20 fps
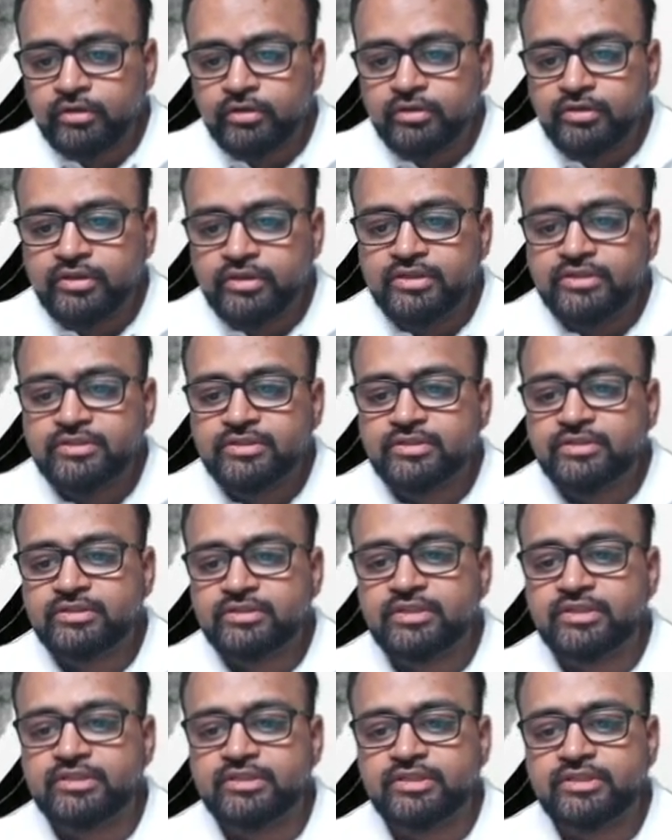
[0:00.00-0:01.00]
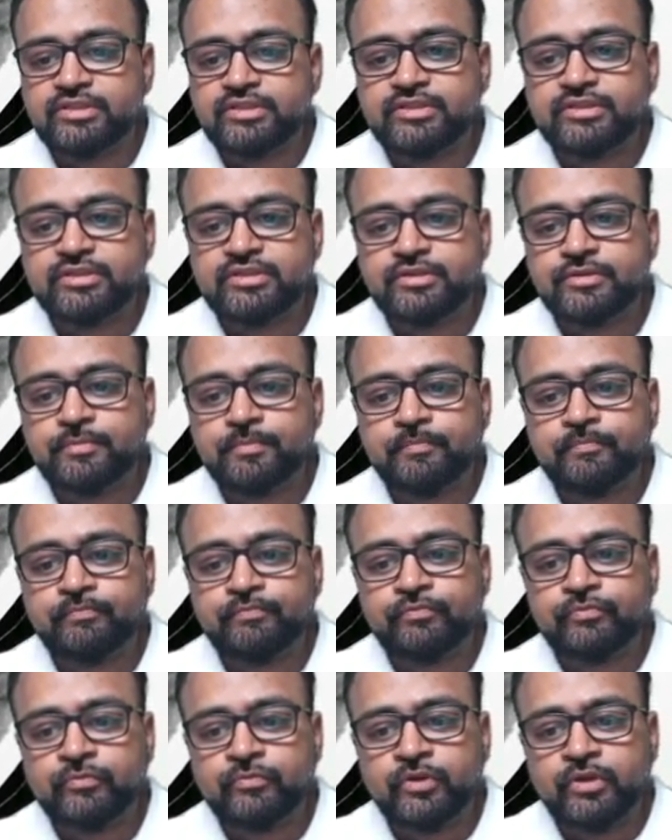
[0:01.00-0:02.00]
This suggests
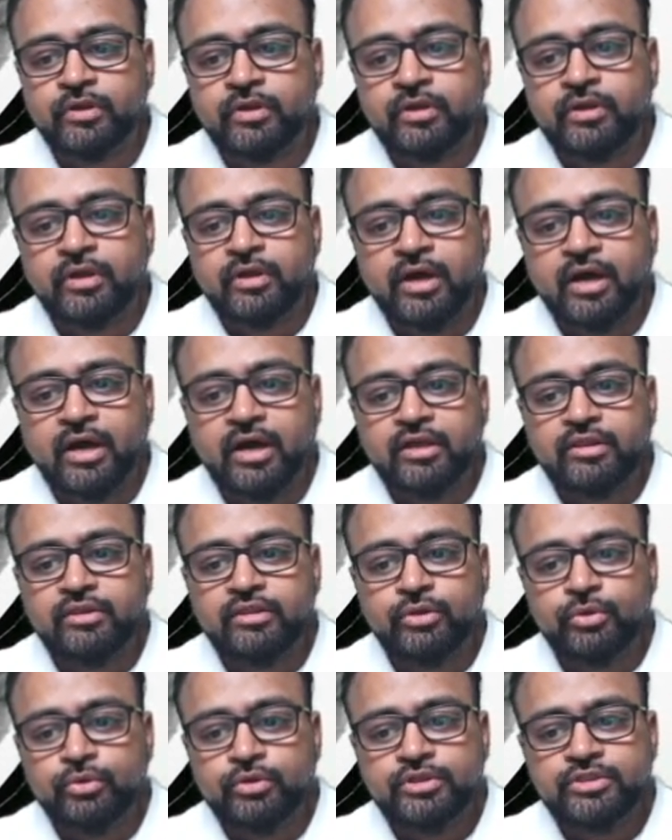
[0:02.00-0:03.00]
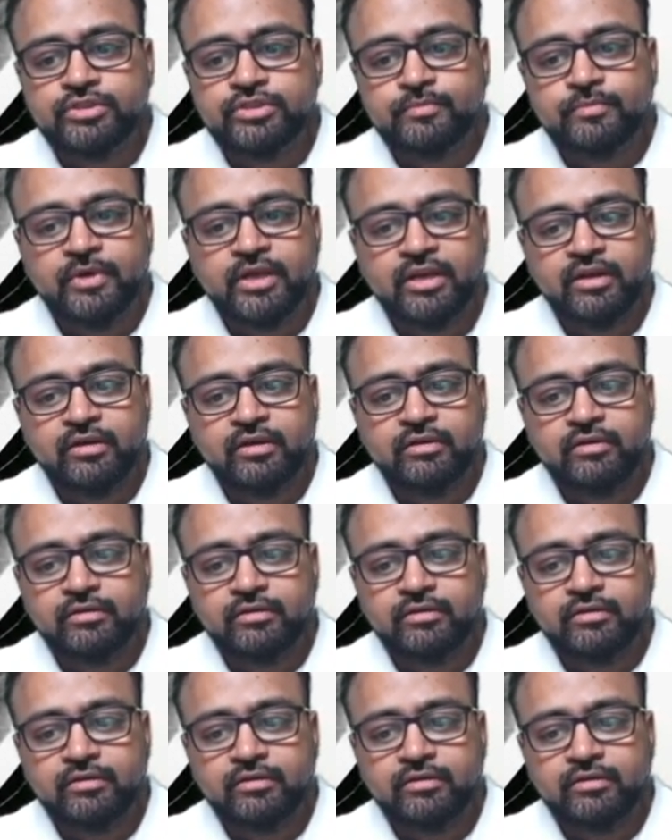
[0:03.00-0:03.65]
aneurysmal,